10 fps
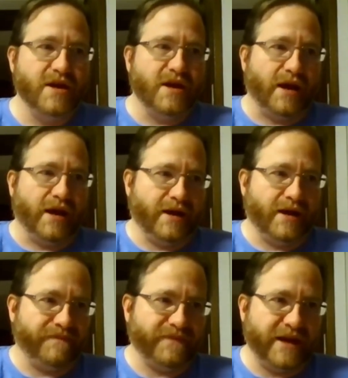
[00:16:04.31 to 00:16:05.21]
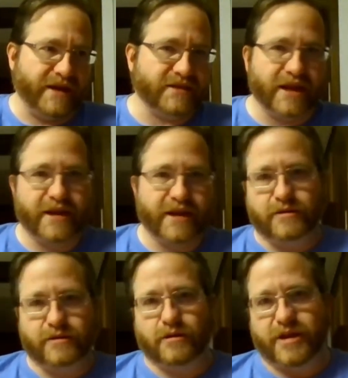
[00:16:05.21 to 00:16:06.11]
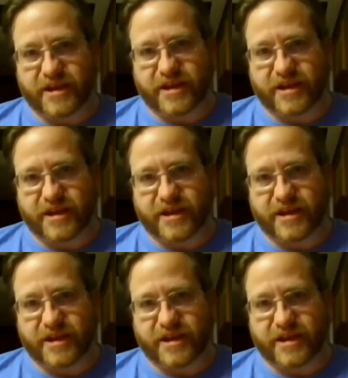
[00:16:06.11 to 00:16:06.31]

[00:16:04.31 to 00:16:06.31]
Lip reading: And he's getting ignored.